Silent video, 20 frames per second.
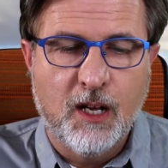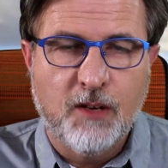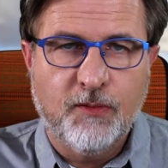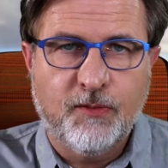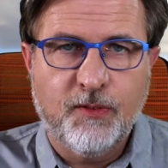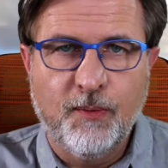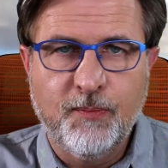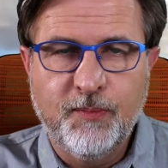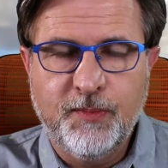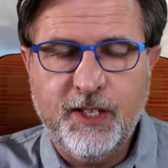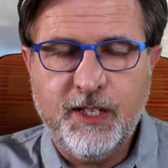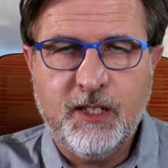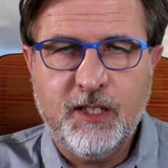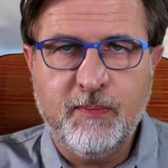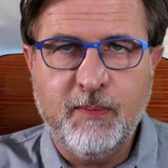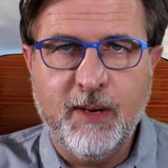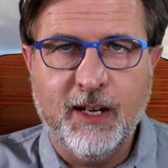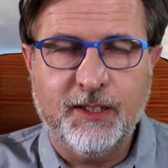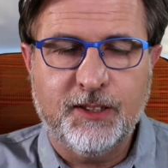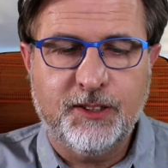From
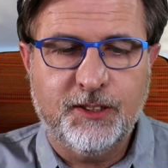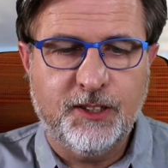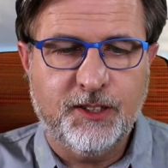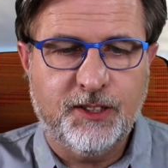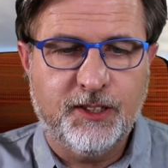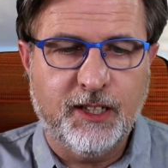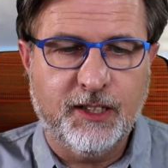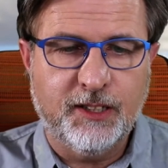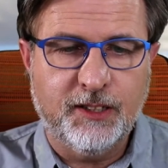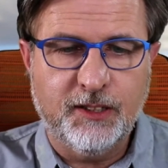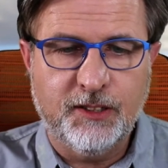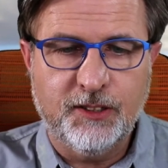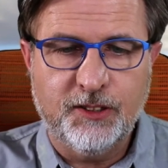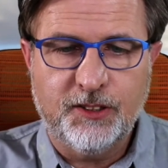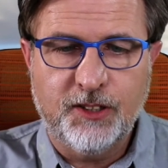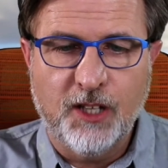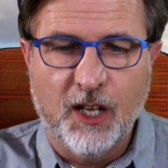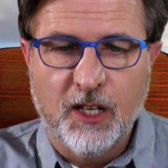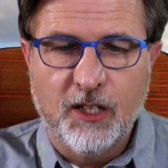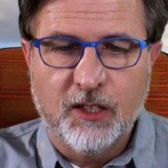this man's
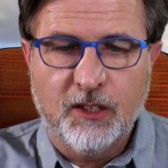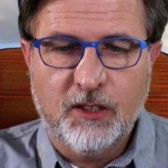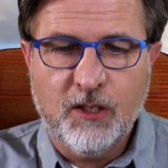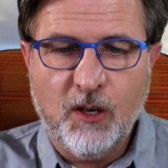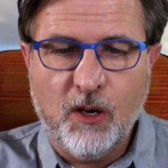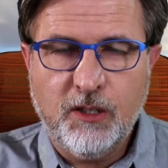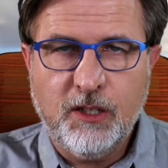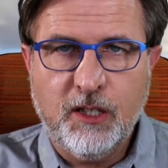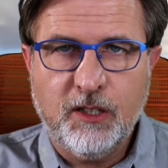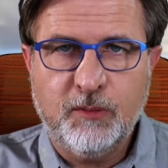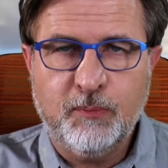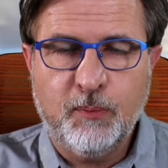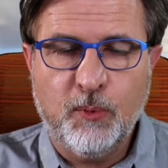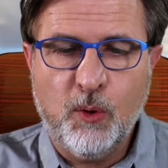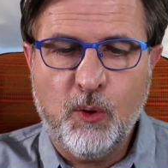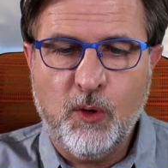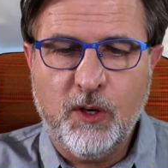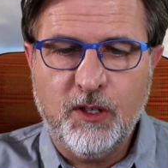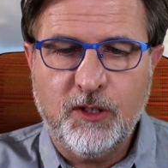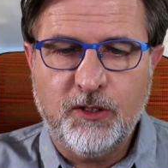descendants, God has
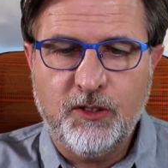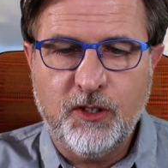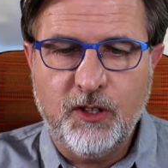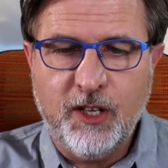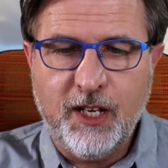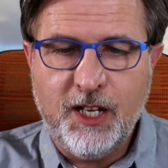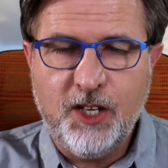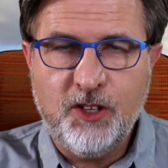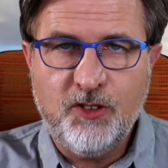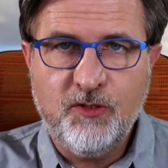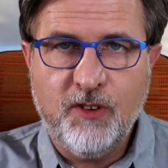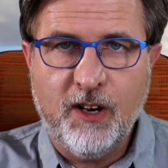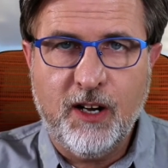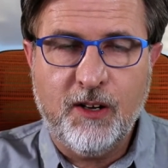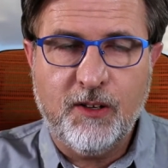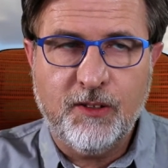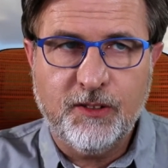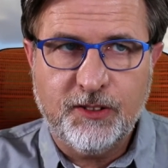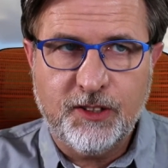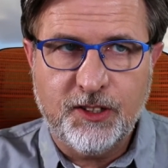brought to
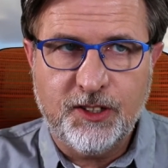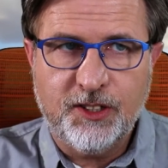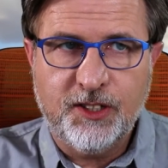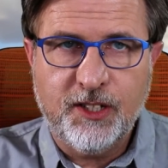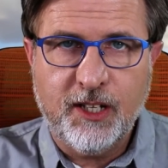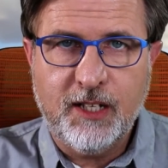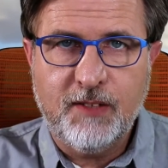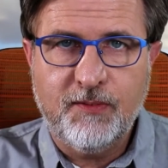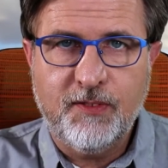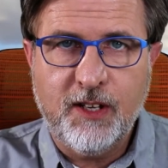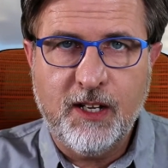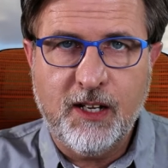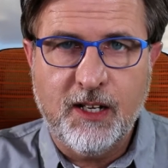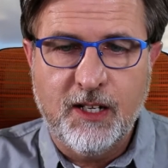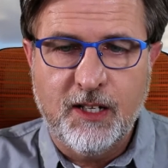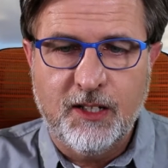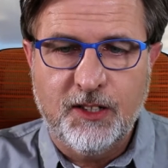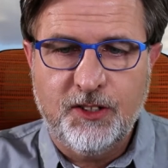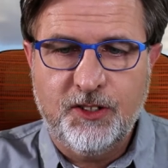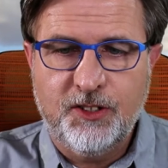Israel the
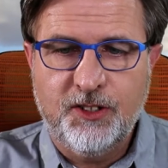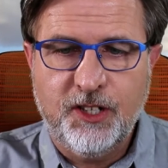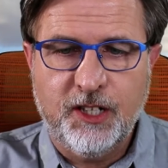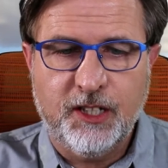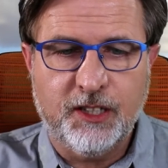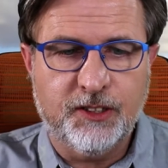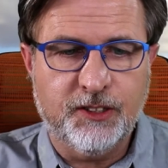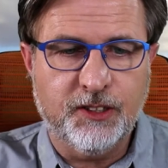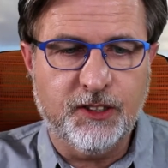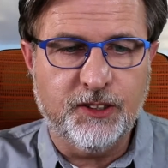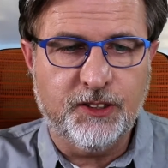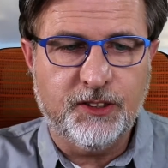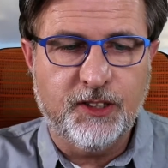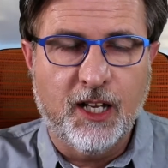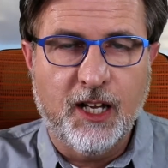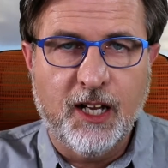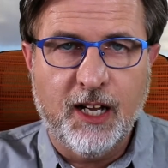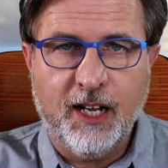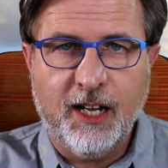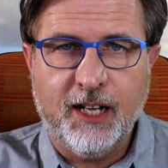Saviour, Jesus,
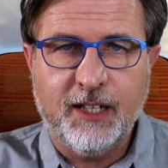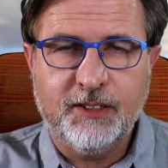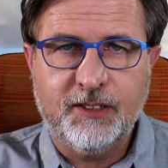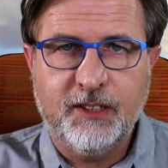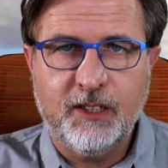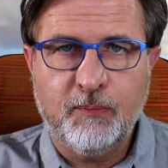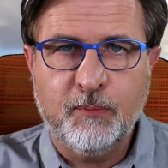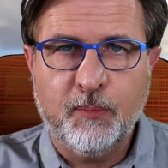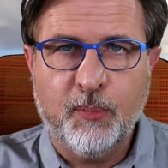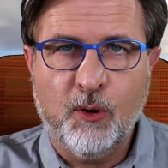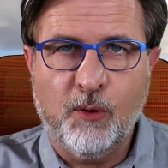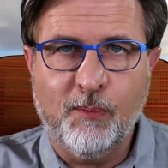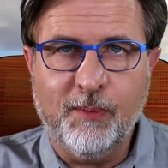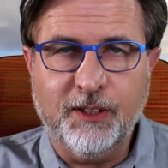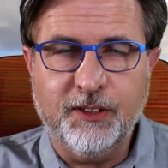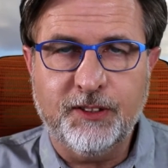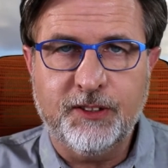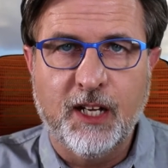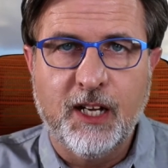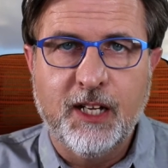as he
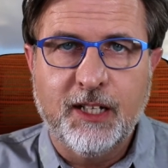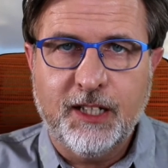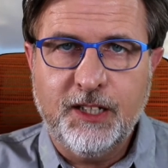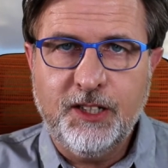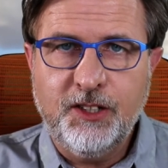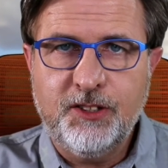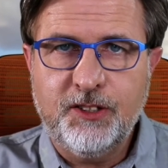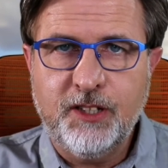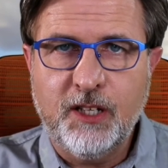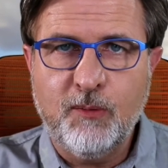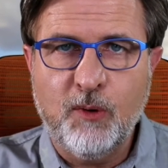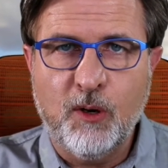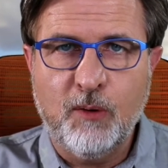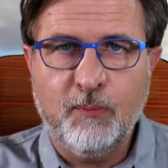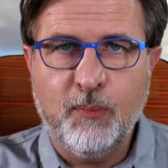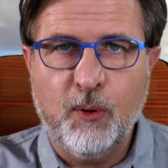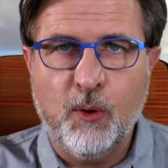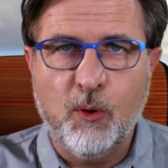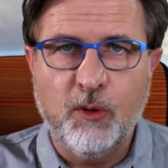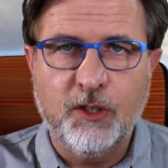promised." Can you see
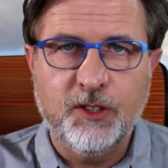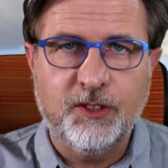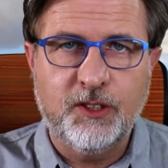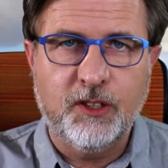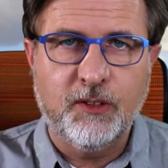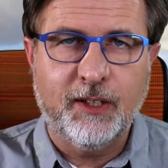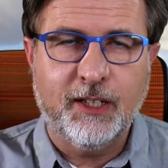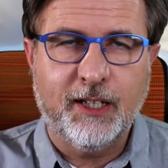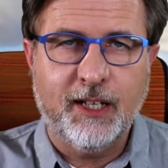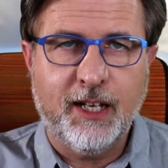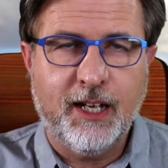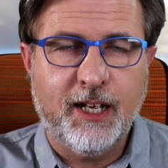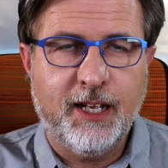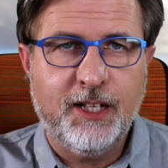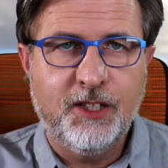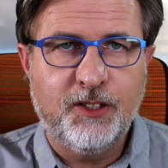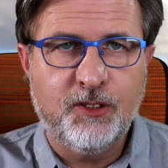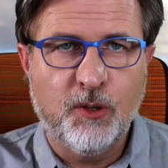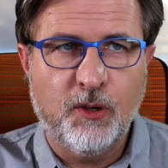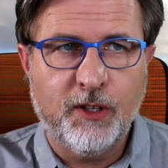what Paul is doing here?
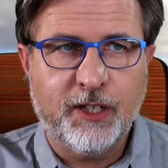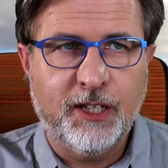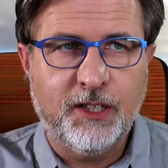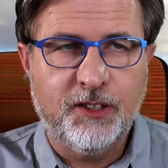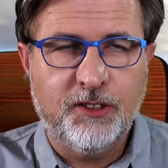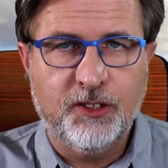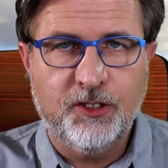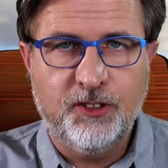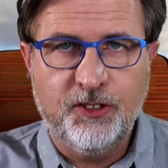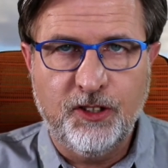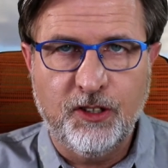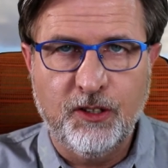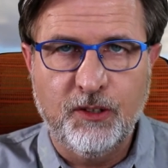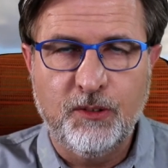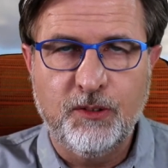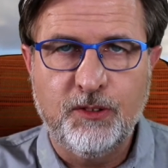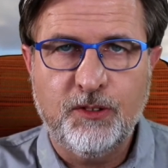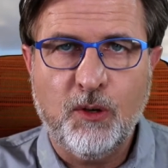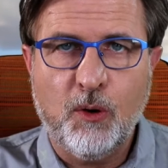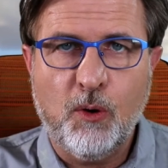He's talking to
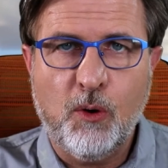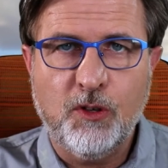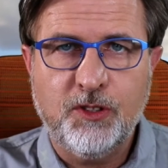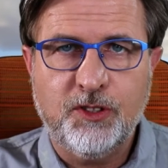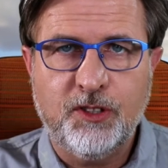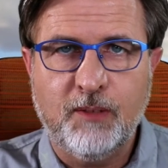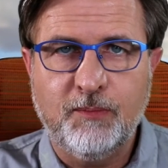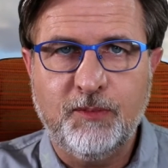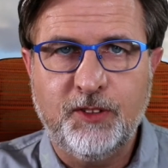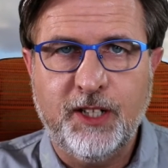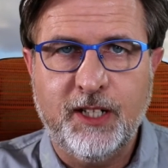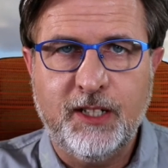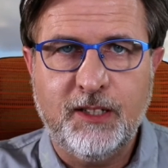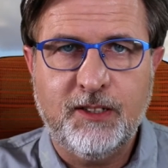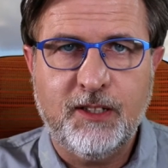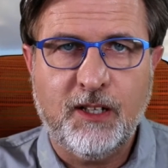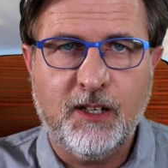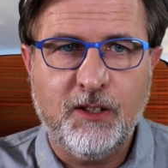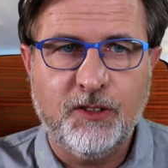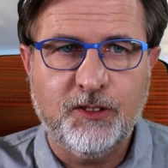Jews or some
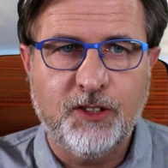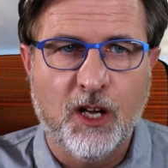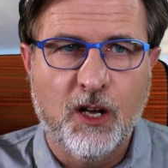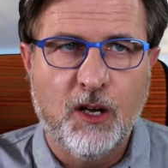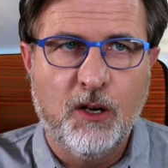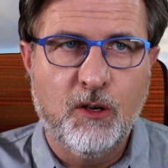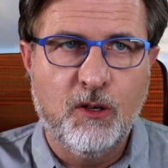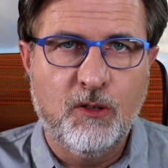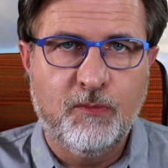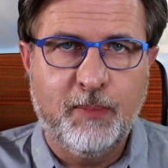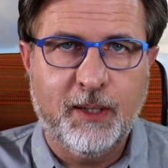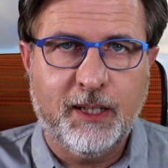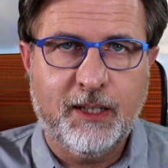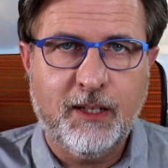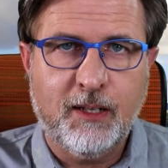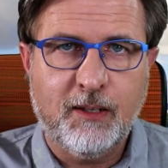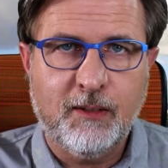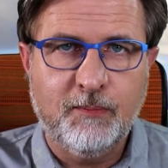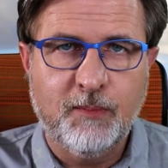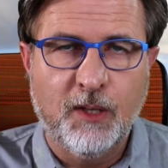Gentiles who've
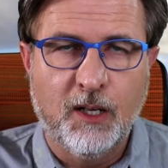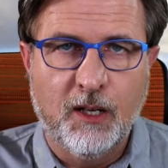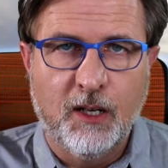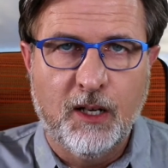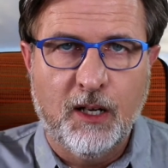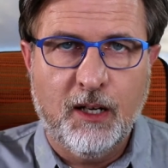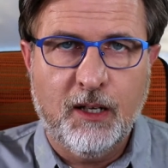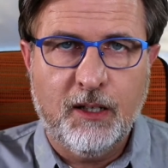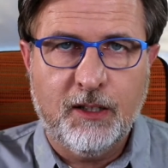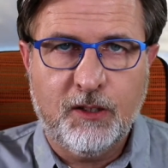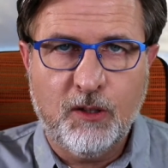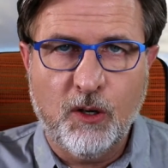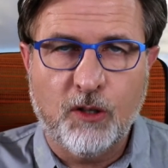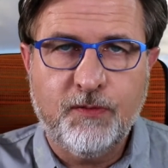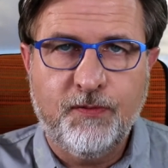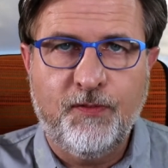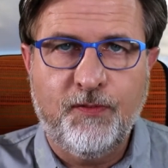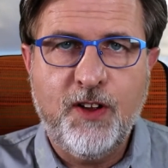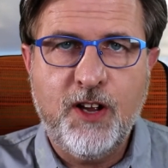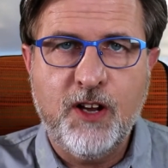become
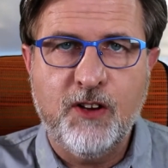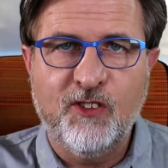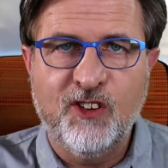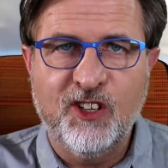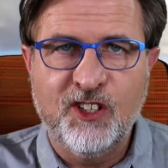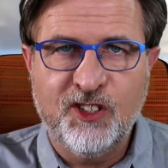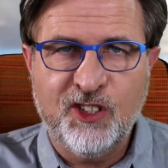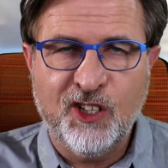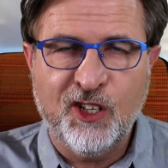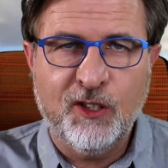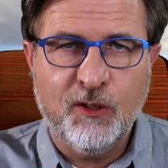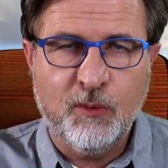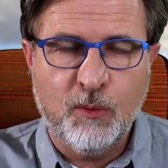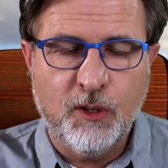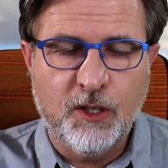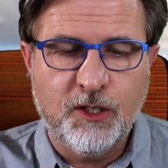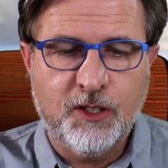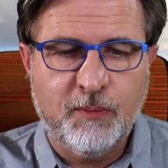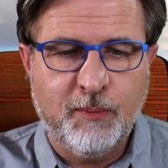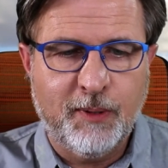God-fearers and are
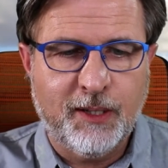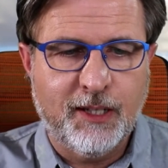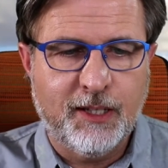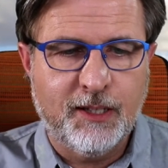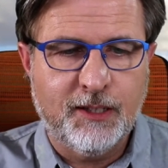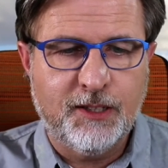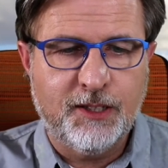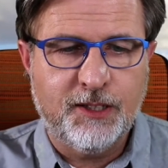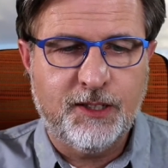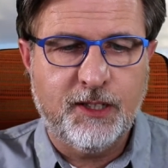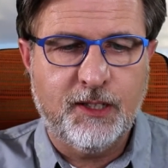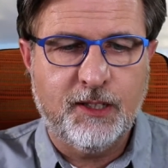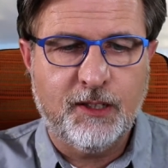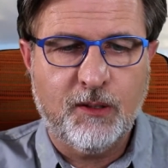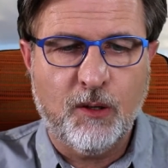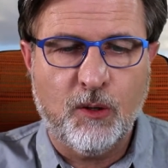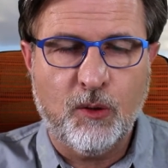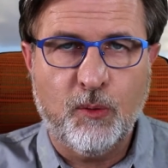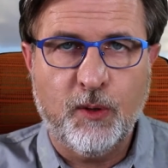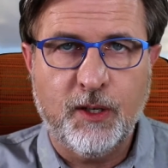worshipping at the
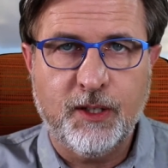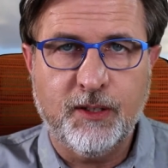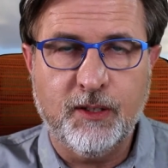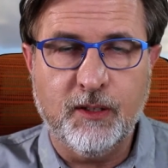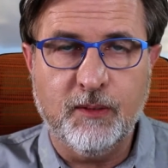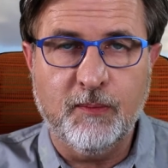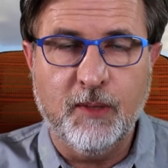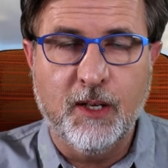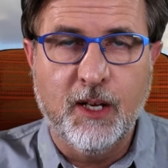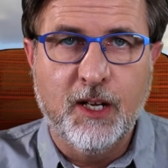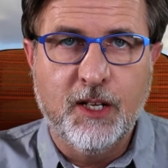synagogue with them.